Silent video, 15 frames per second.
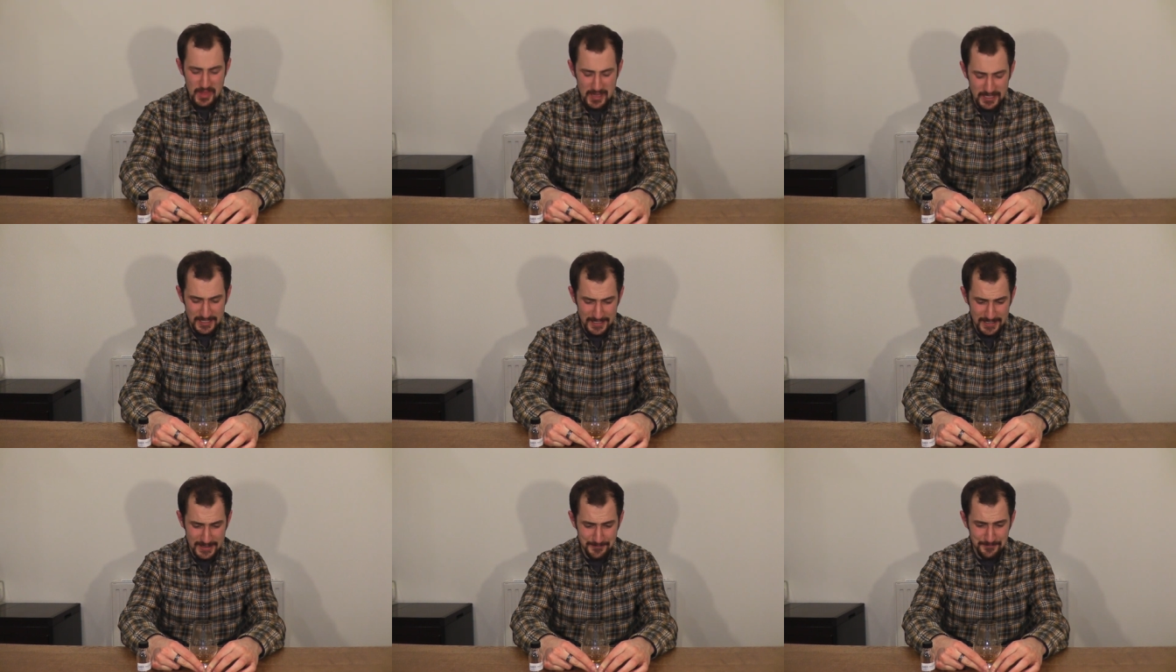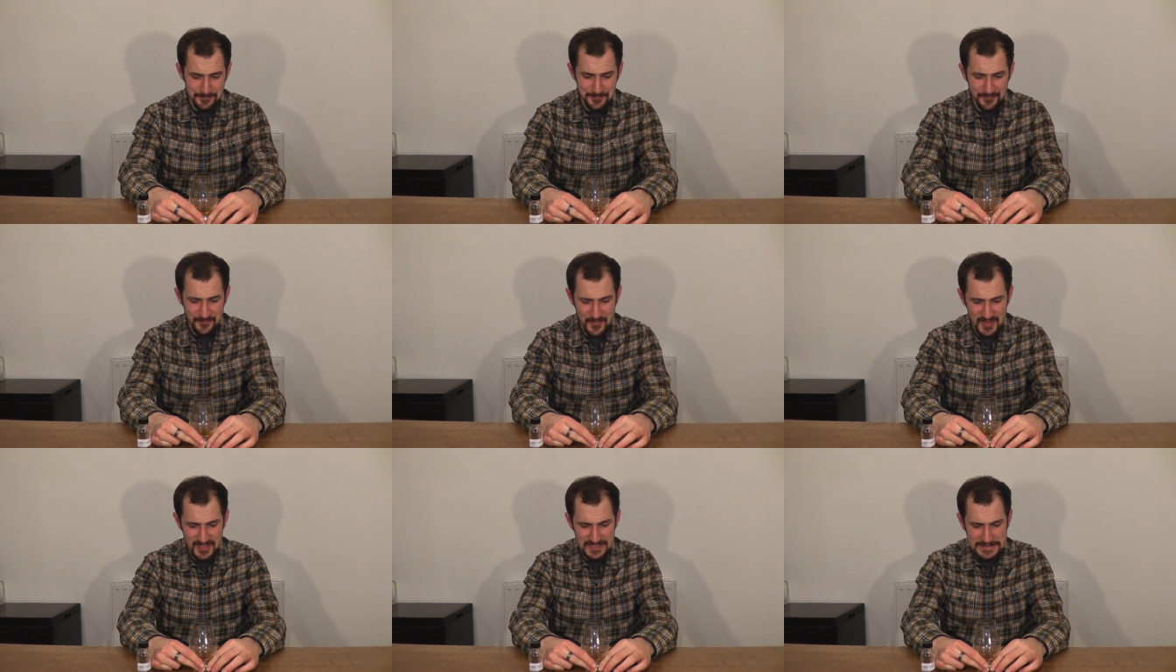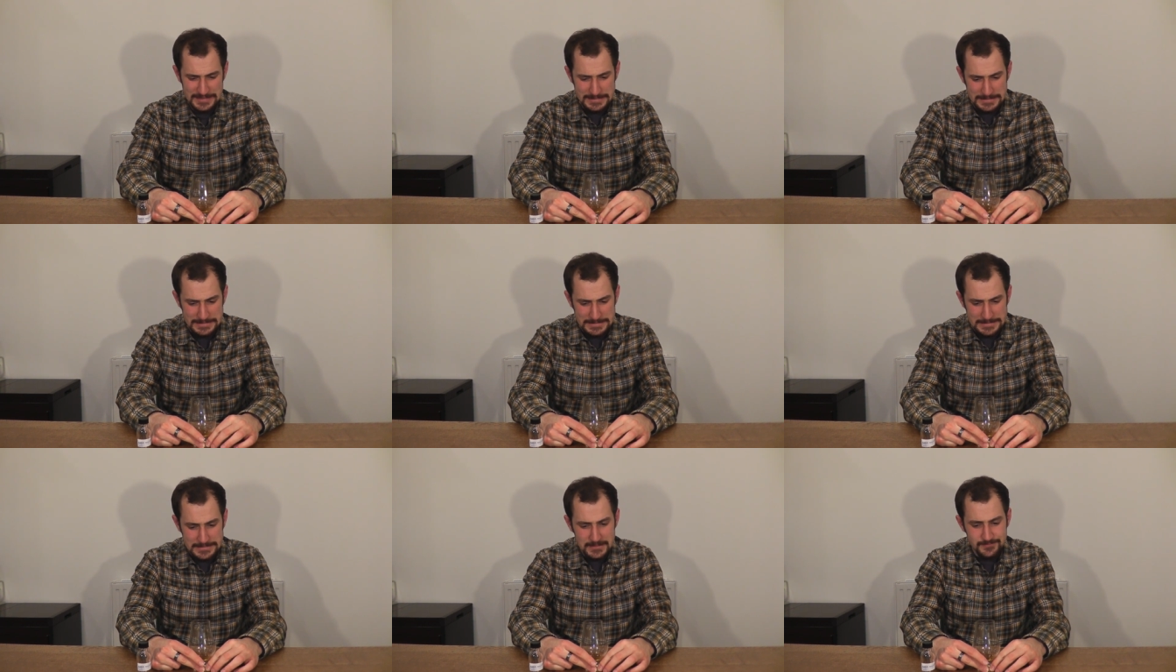Um,
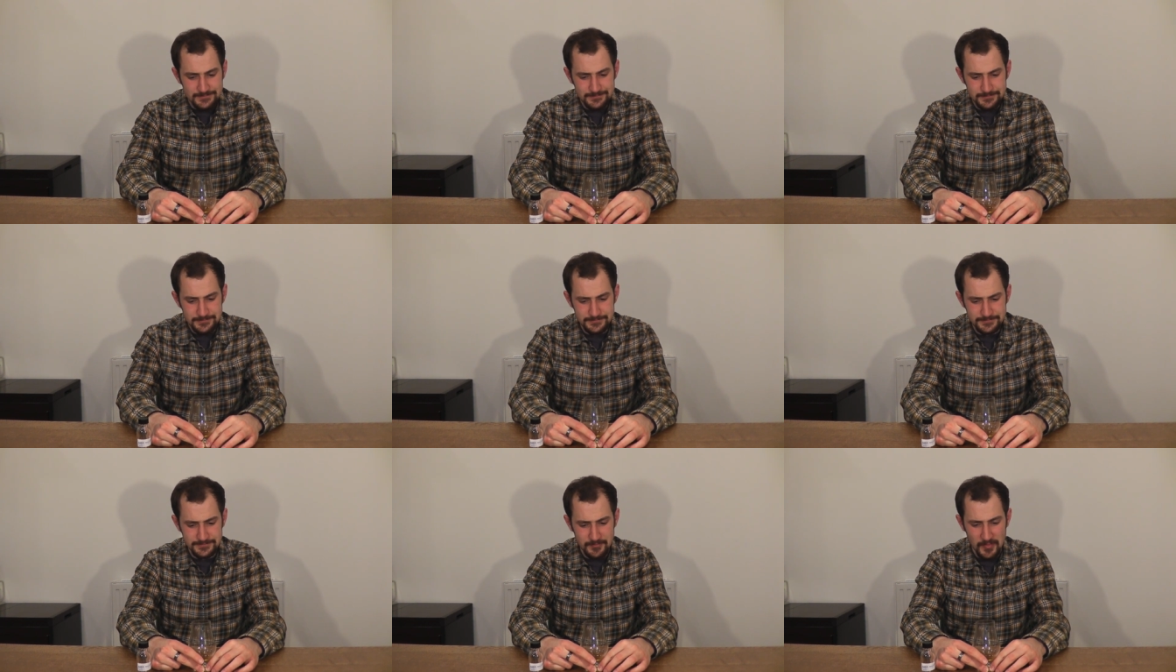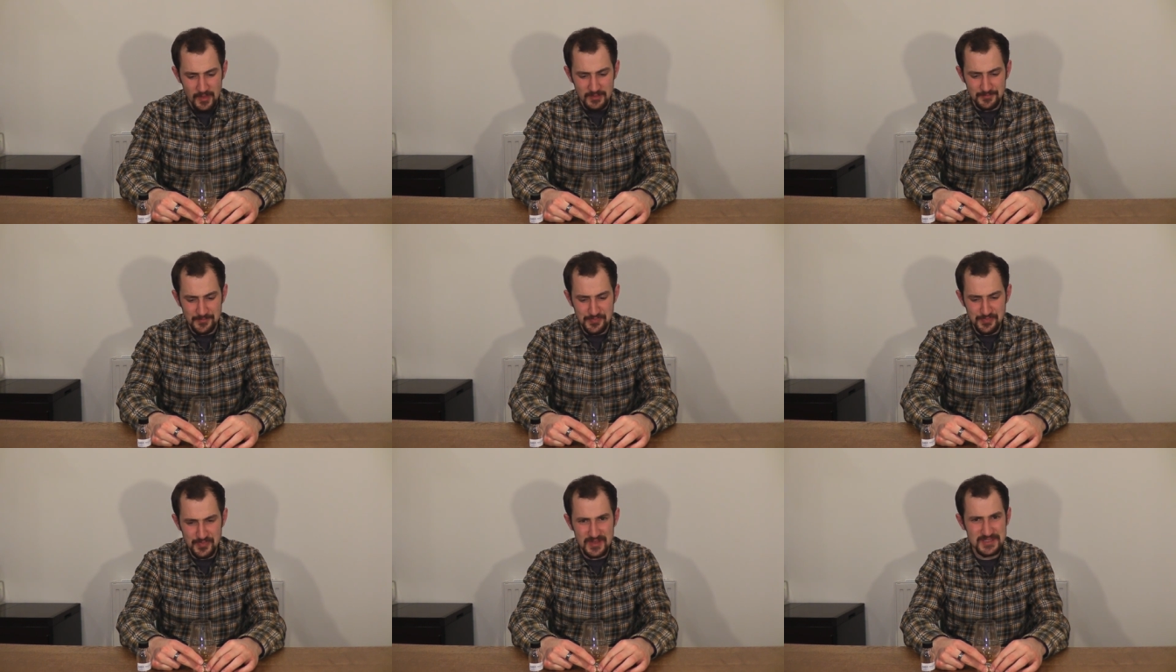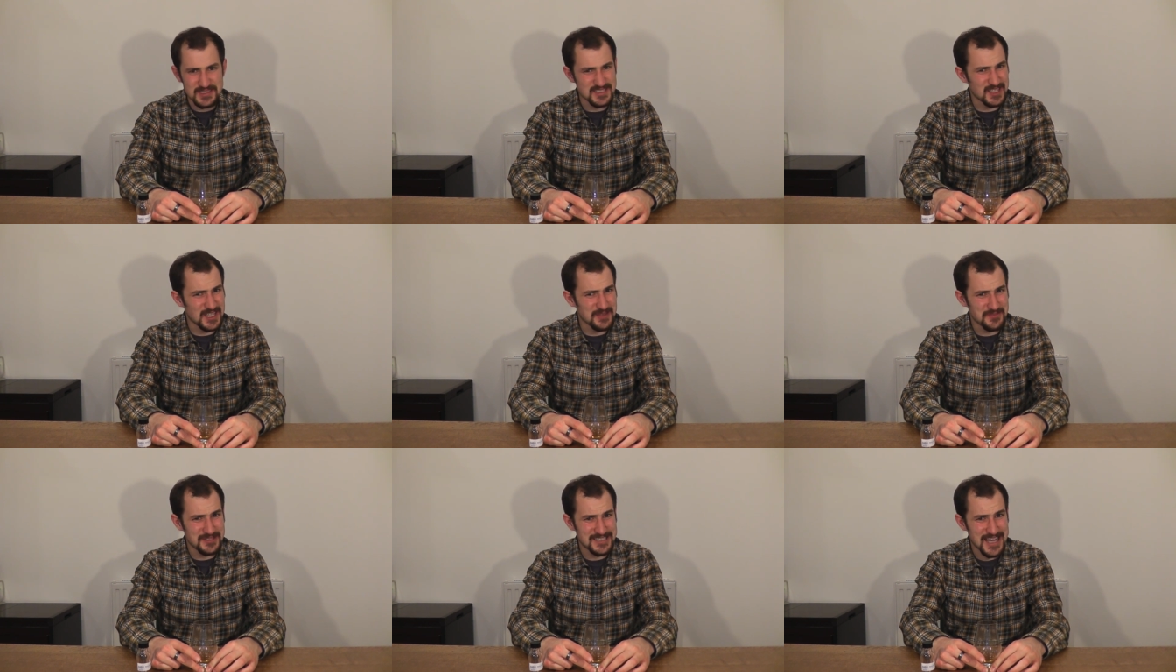hmm.
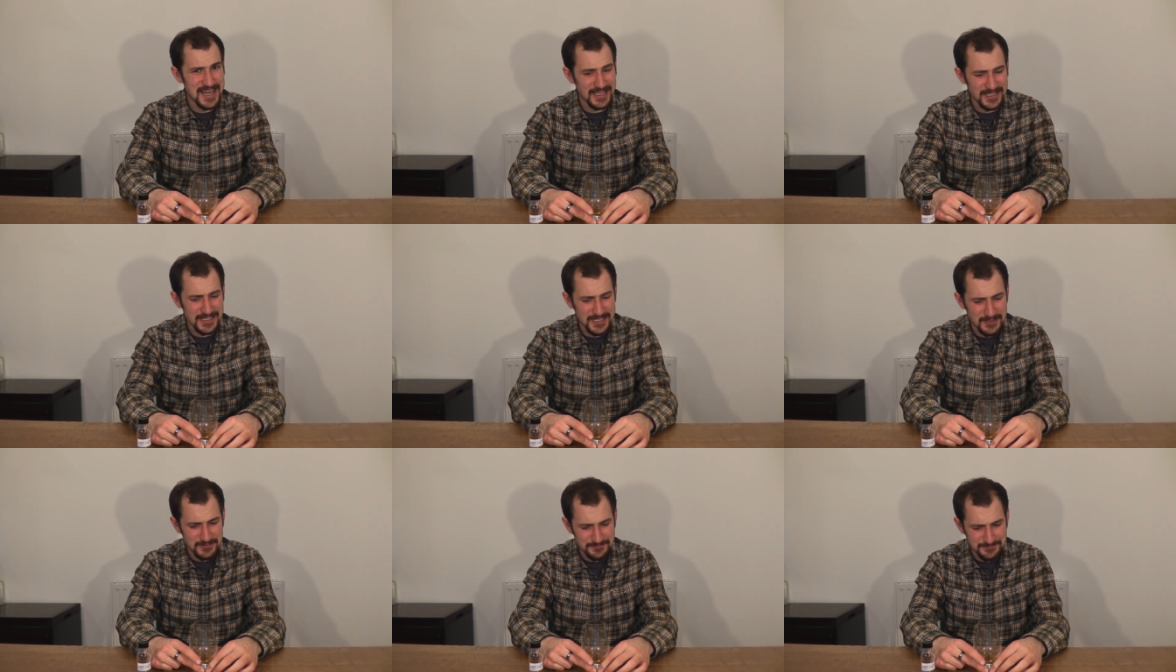Slightly metallic.